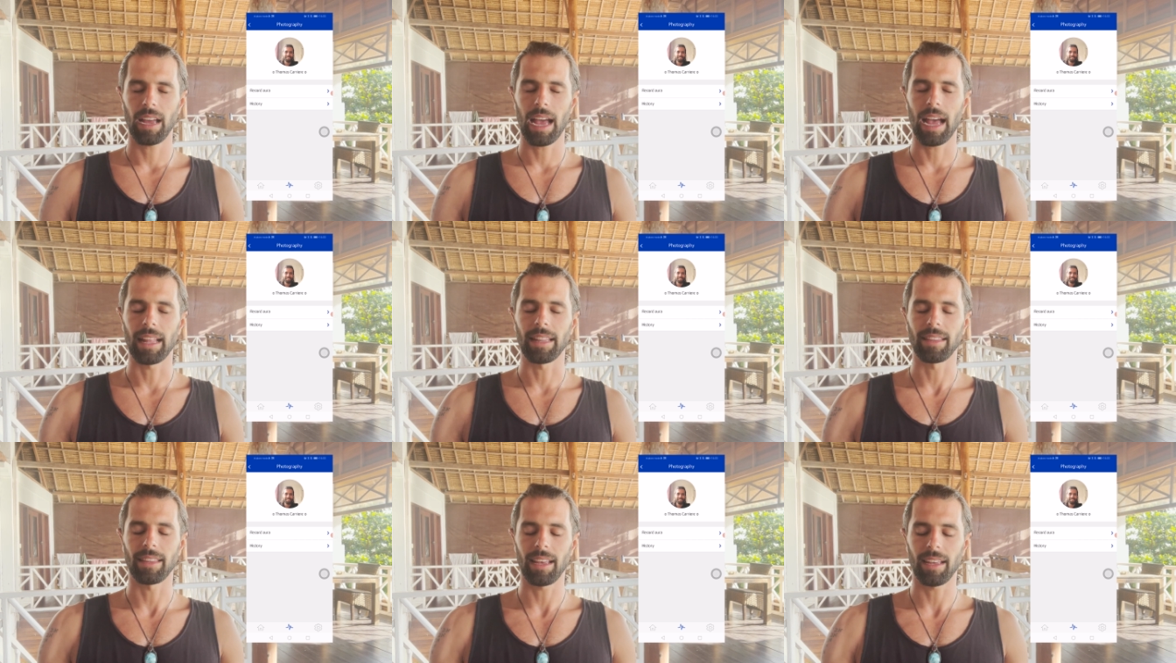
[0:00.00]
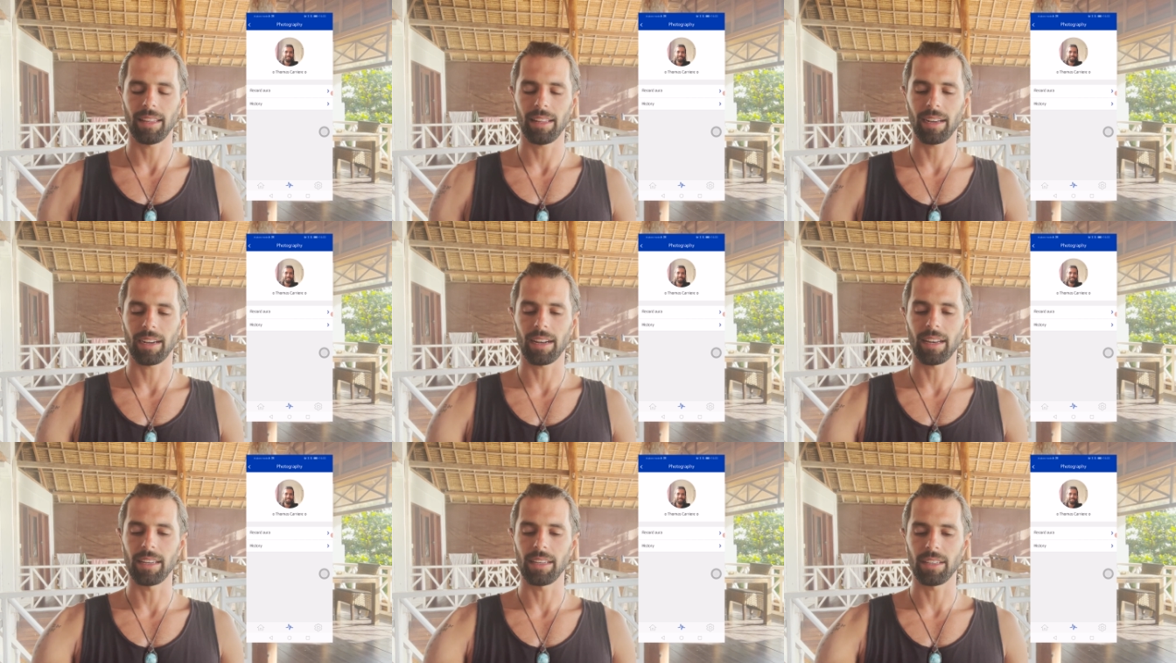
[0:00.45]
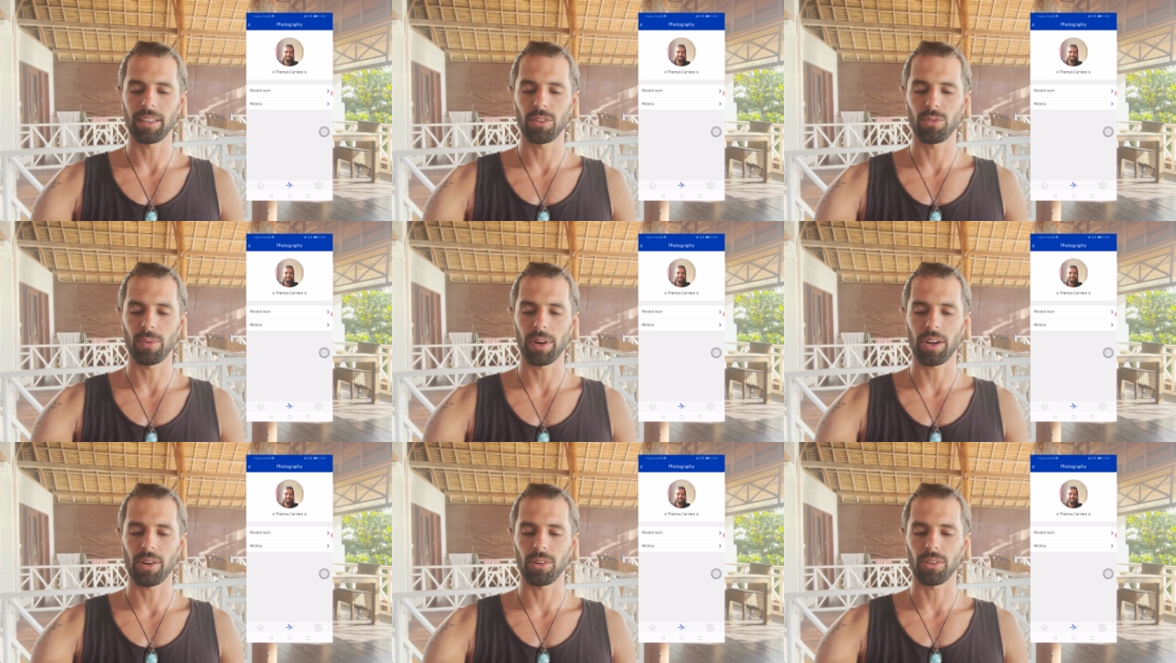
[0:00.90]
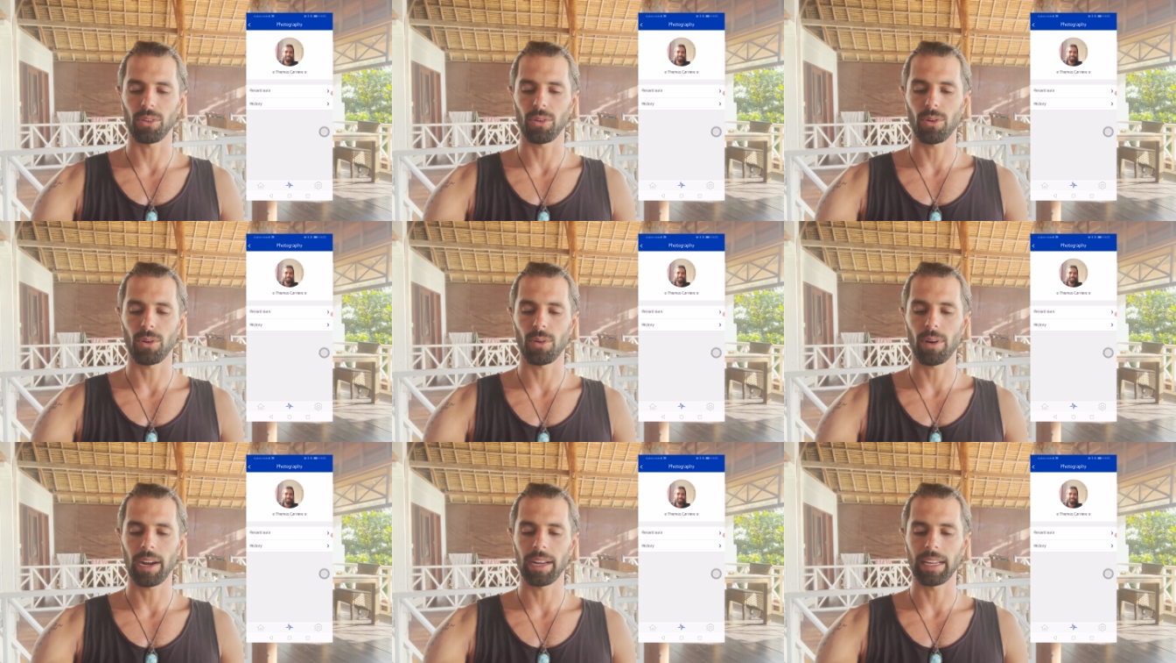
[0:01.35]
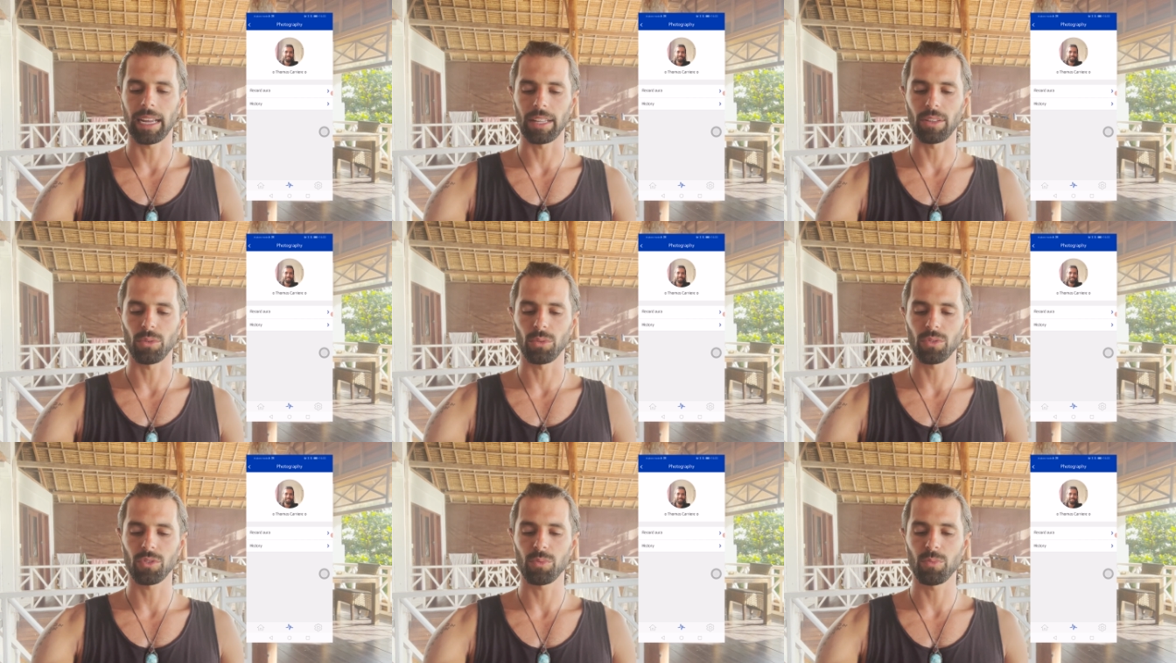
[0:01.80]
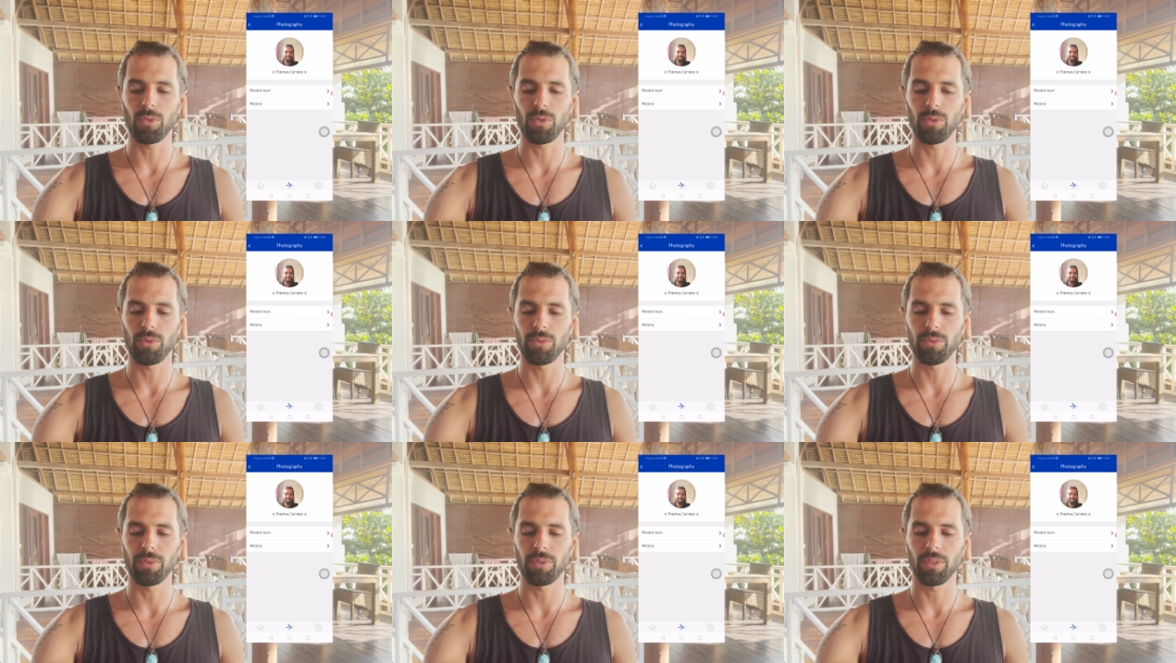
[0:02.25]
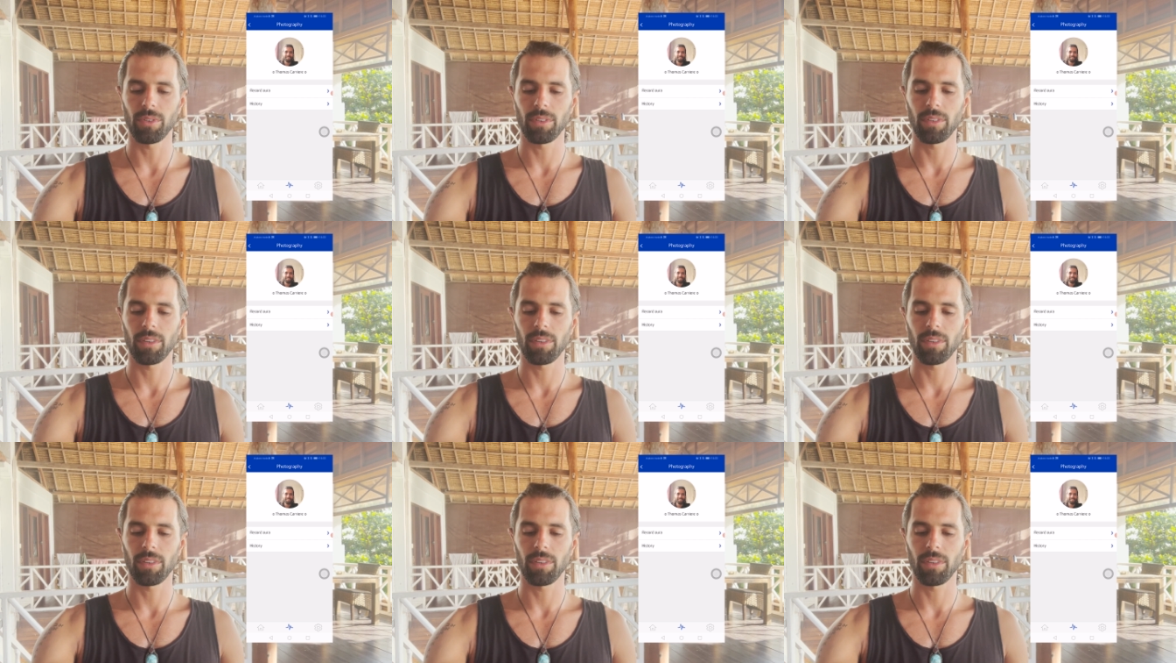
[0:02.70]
And then I click record aura and I don't move